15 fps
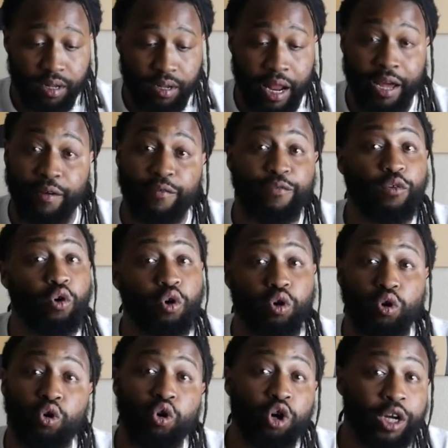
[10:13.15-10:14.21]
Like full
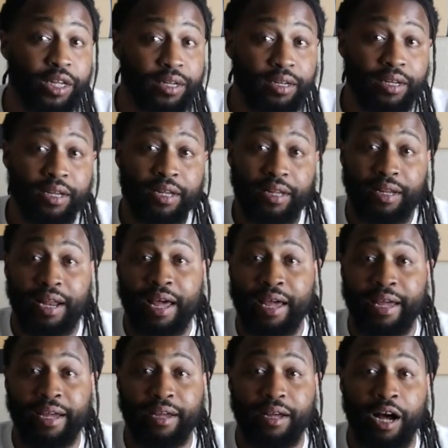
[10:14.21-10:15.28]
court,
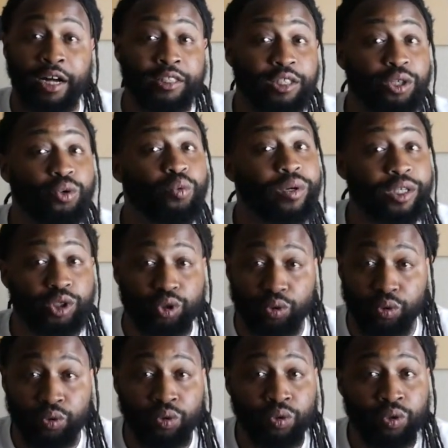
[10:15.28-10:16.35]
like under the
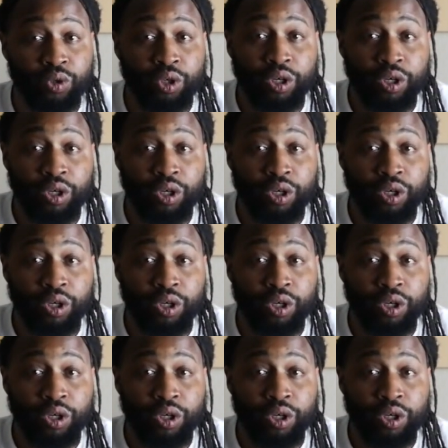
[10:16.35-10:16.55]
whistle,